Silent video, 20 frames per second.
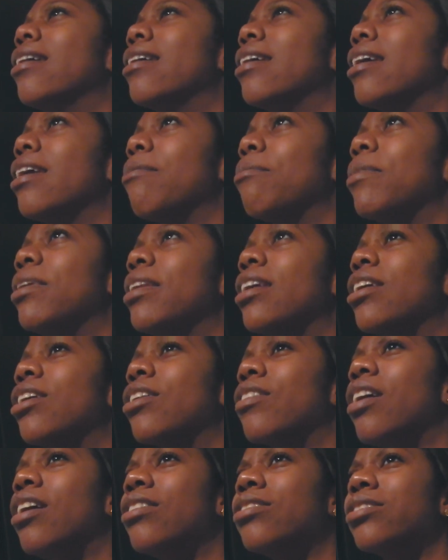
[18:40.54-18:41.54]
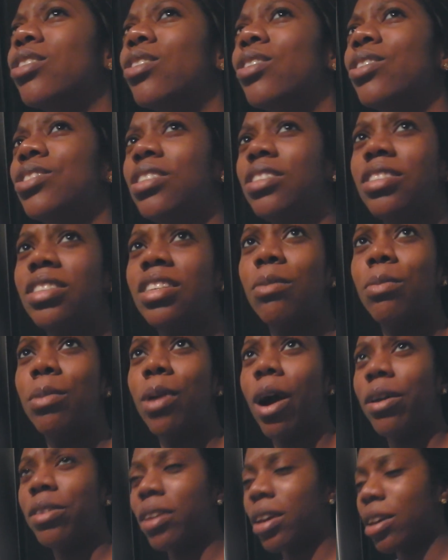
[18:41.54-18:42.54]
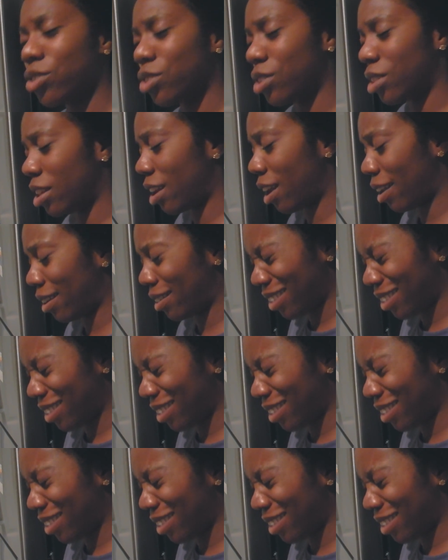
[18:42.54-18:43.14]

Keep me to the cross, Lord Jesus. Give me all the energy that I